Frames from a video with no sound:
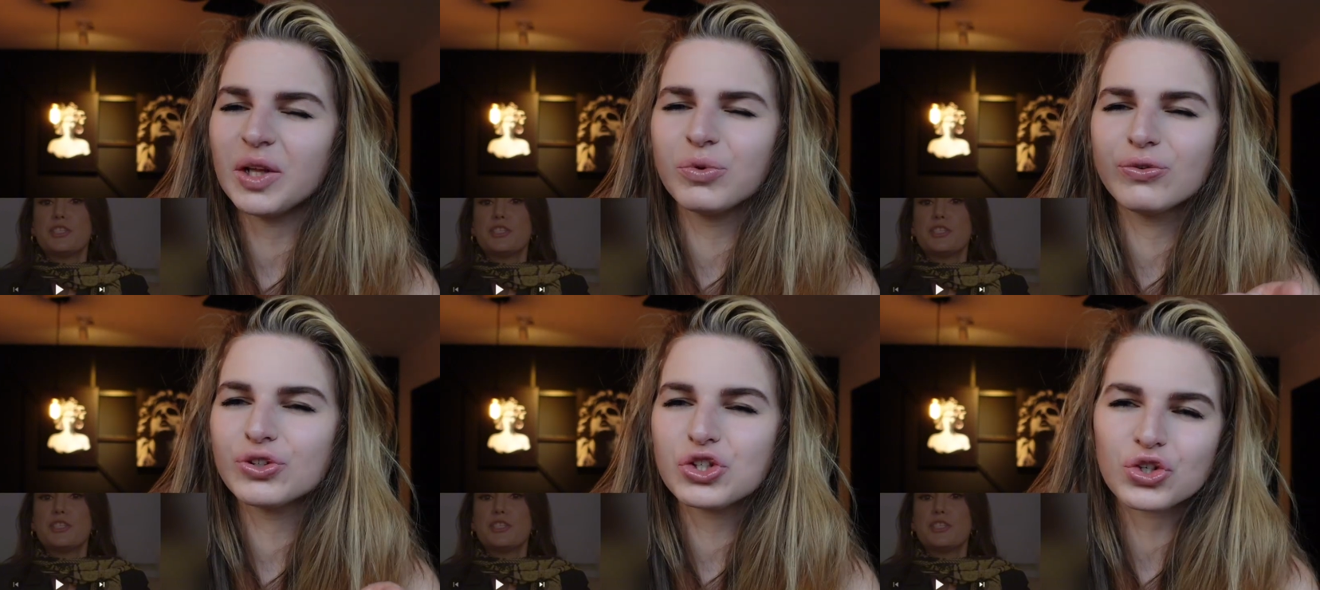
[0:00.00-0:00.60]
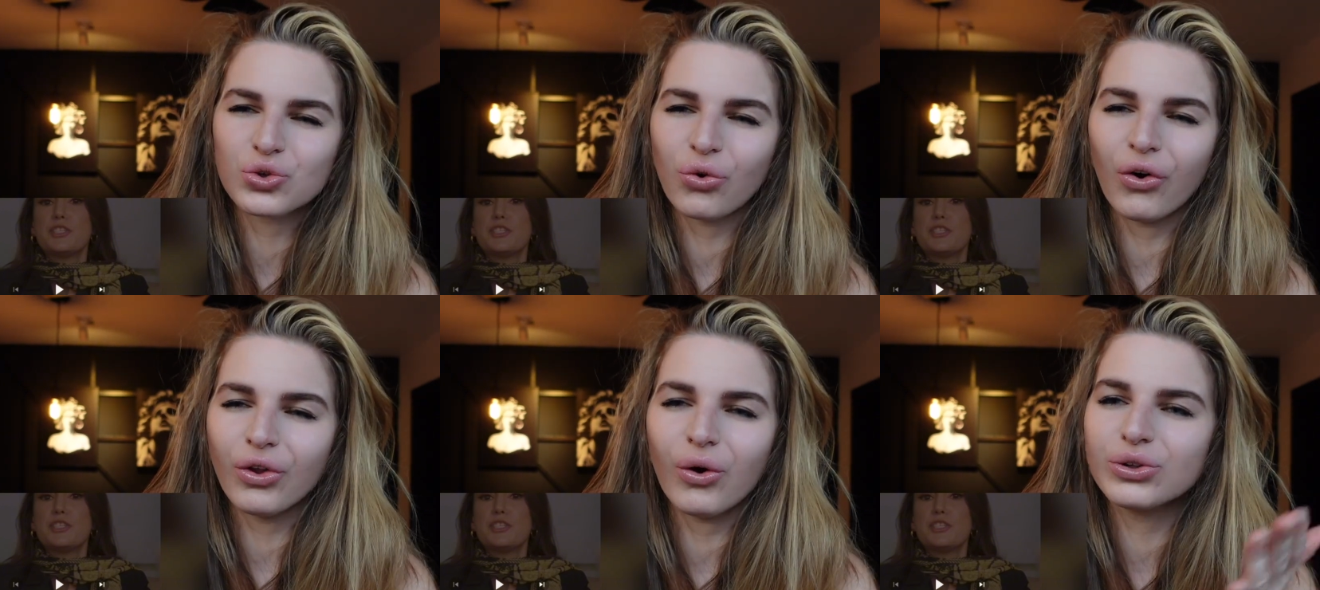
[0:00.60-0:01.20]
Speaker 1: me if it's true or
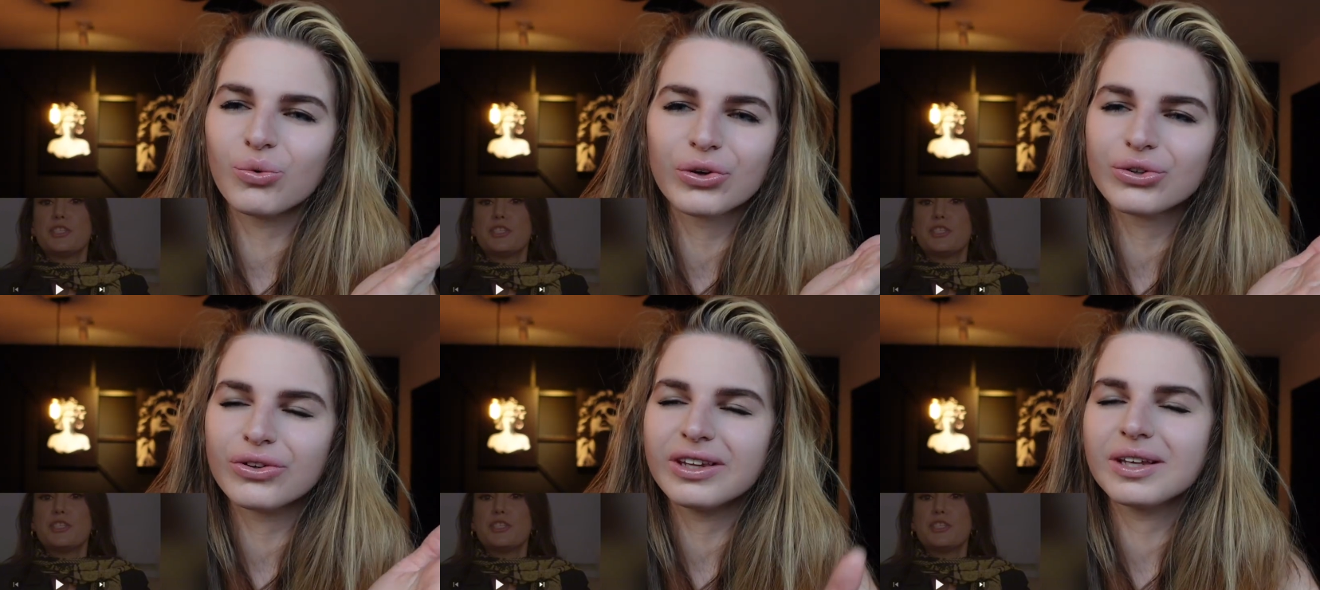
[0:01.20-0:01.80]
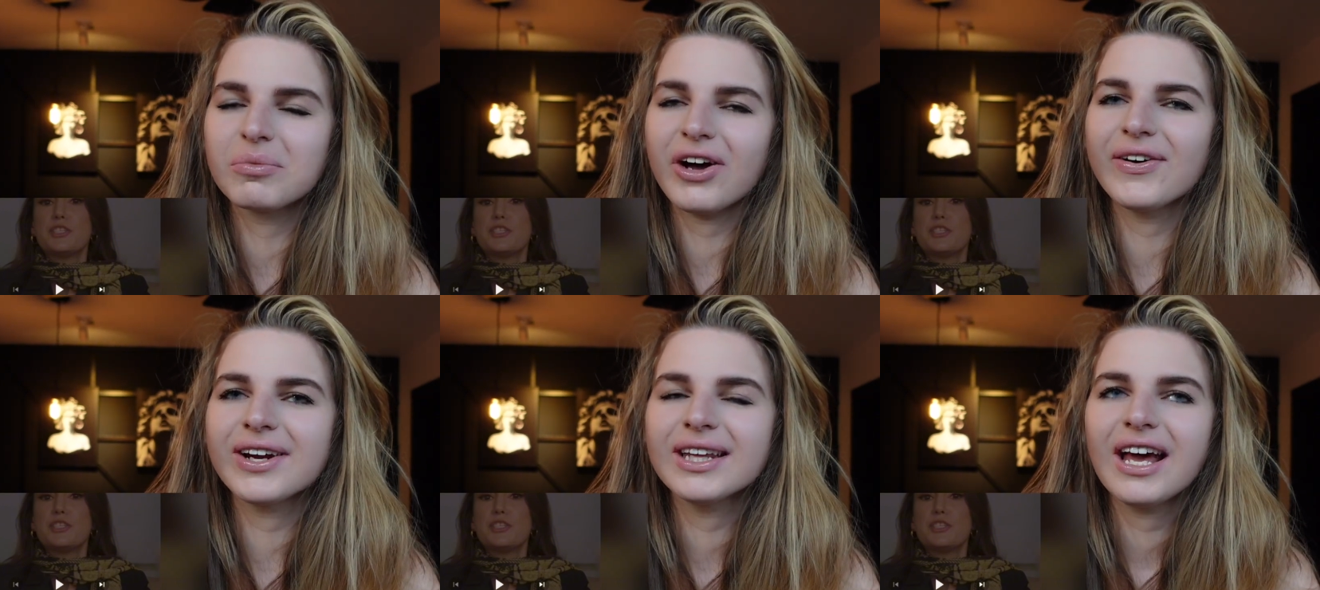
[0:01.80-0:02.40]
not, or what do you think
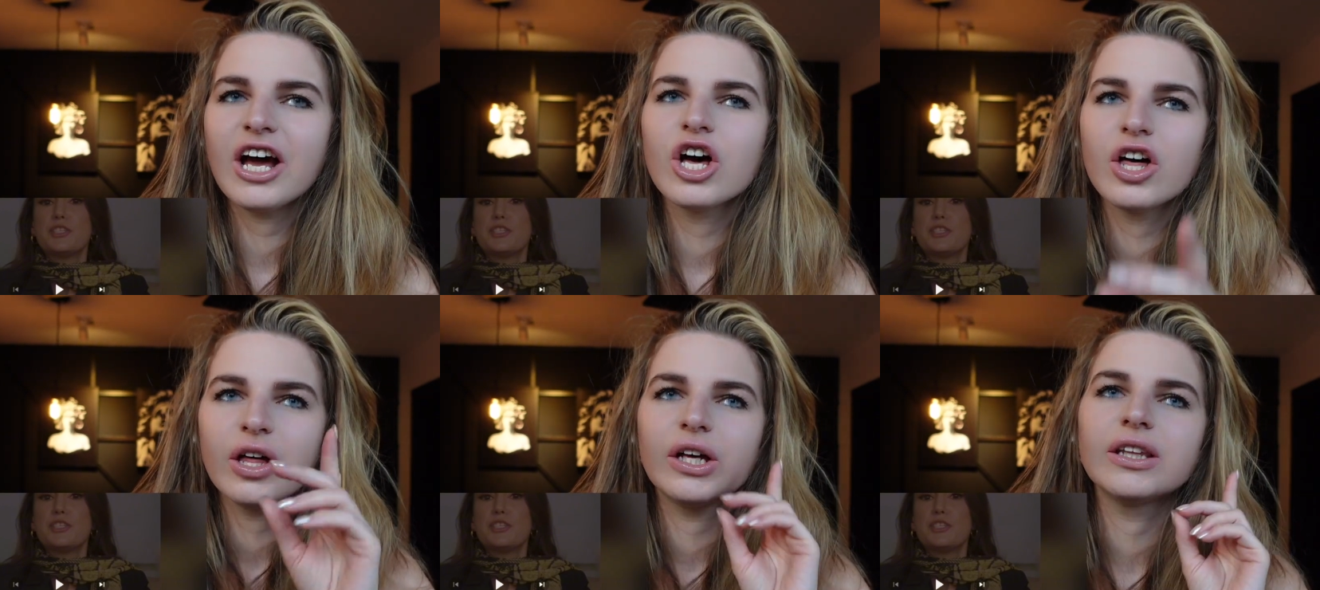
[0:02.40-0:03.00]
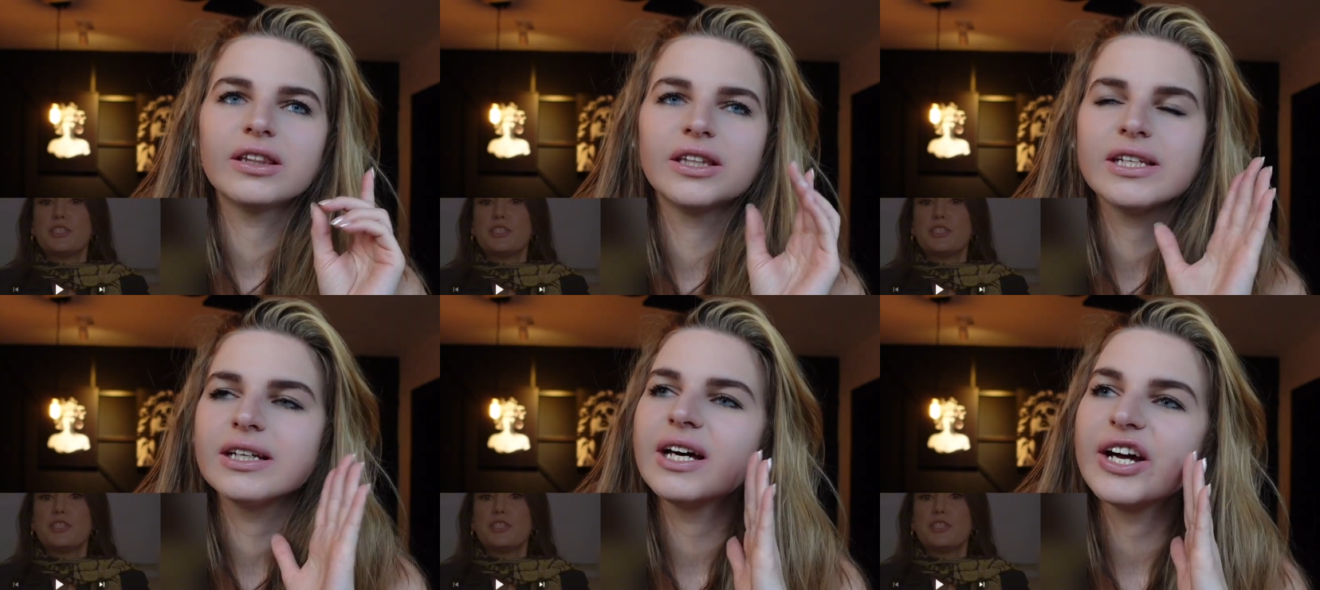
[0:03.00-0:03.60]
about it?
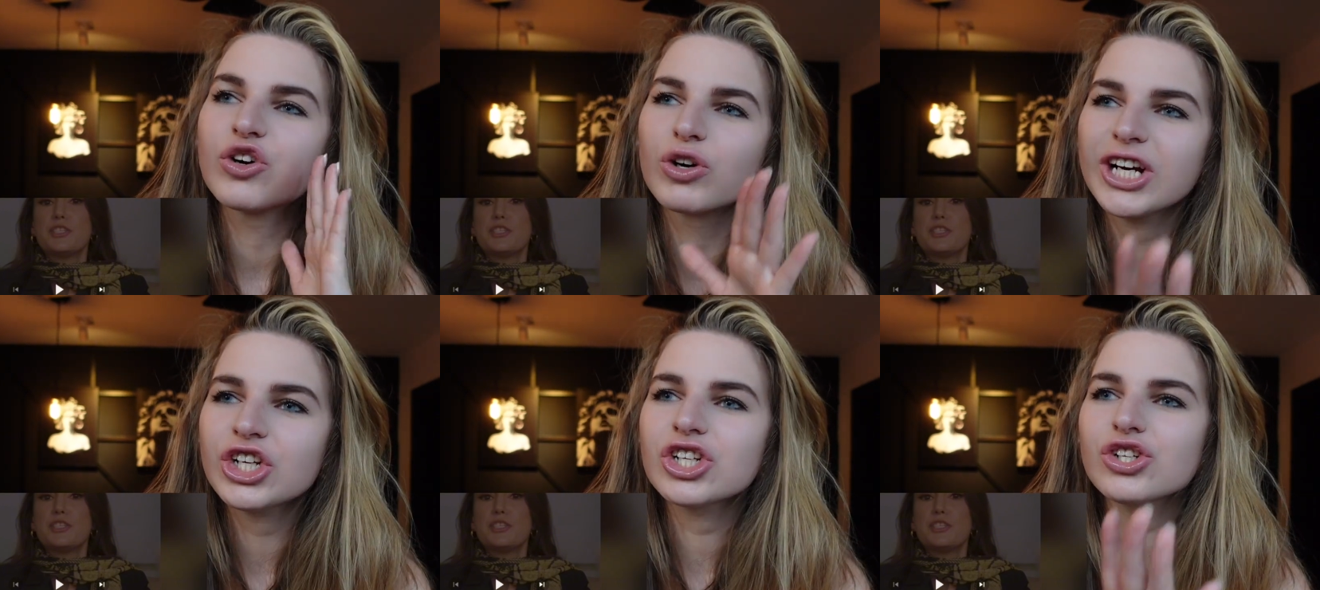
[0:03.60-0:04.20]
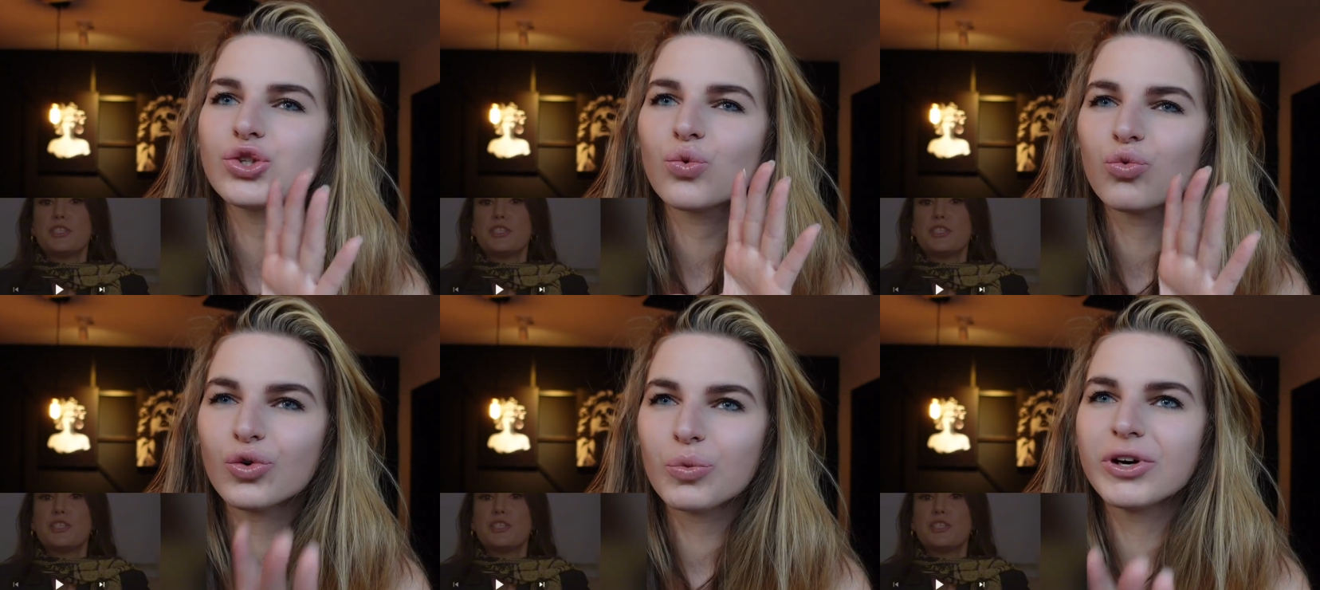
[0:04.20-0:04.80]
the richest
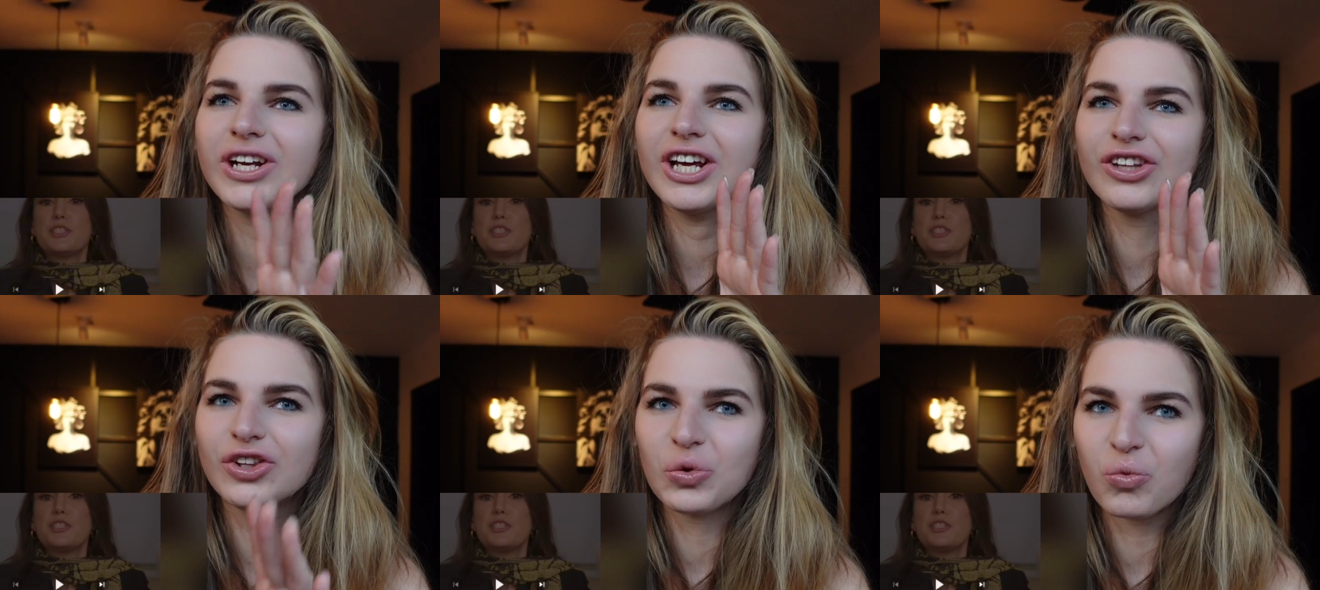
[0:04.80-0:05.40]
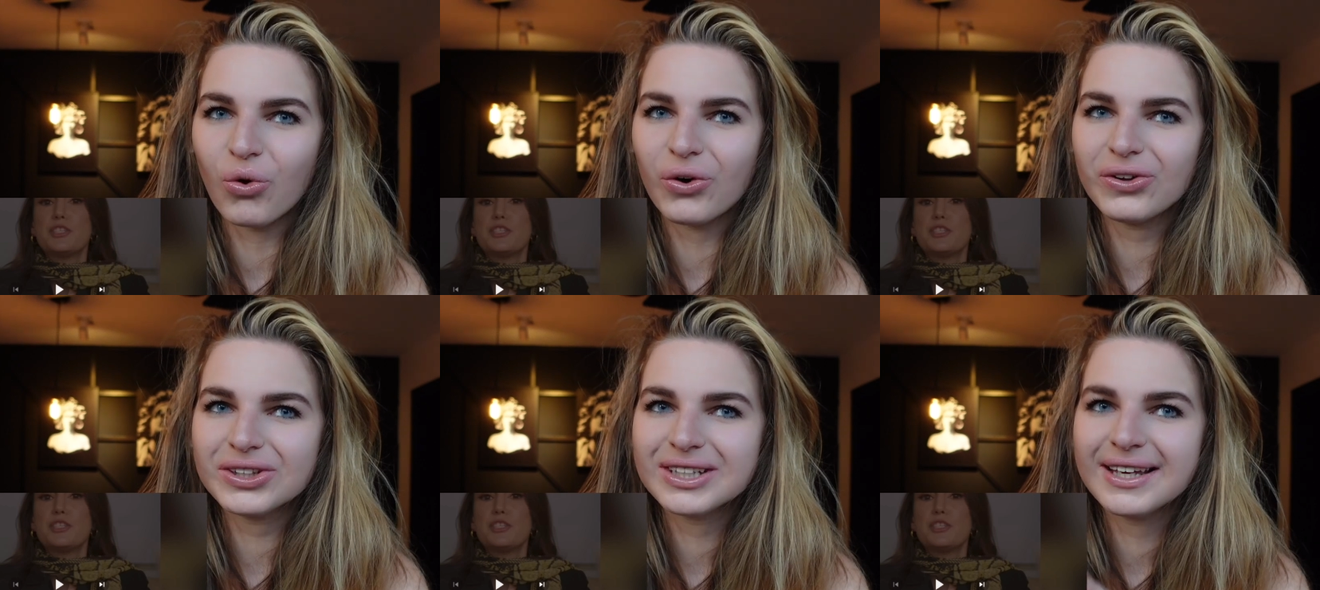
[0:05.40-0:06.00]
woman in the
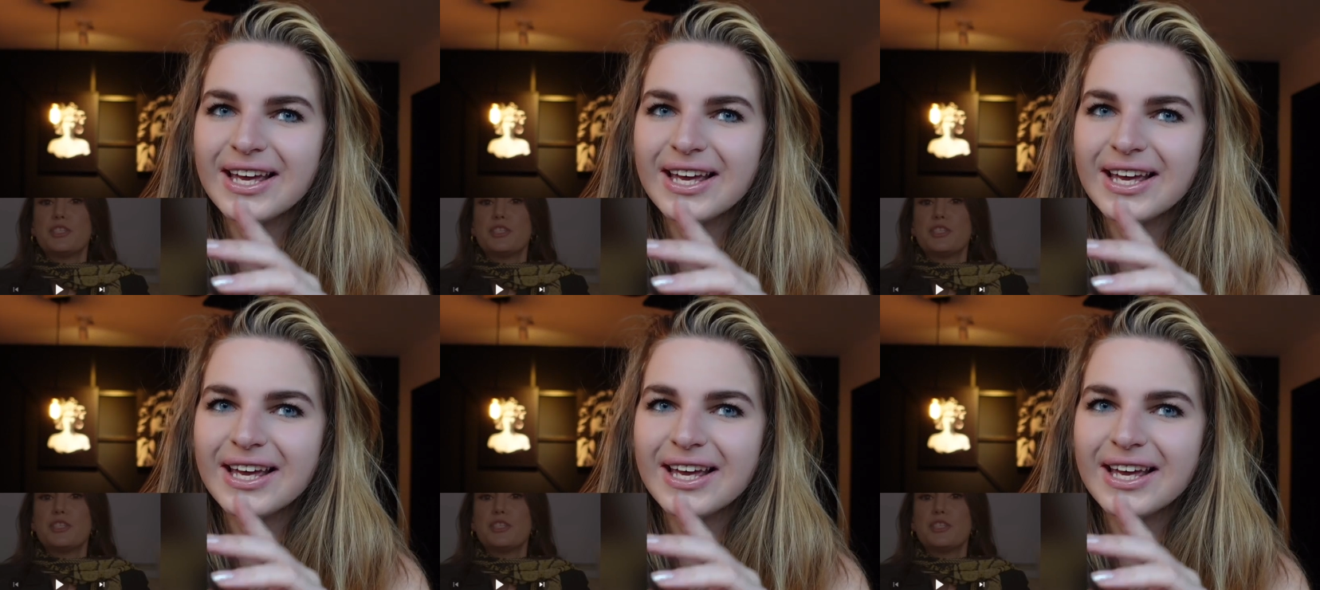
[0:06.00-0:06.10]
world